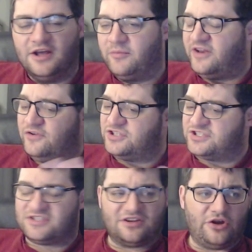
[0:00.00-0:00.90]
But if you
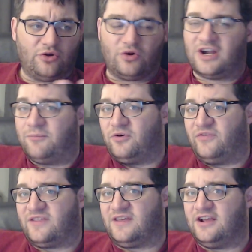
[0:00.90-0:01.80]
just go to a couple
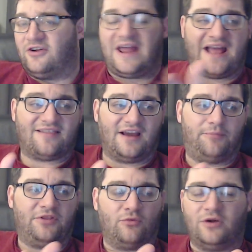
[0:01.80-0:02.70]
events a year, it adds up.
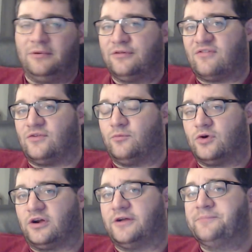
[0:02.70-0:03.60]
And the way most of them
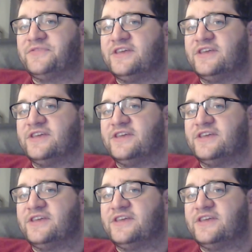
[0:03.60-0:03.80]
work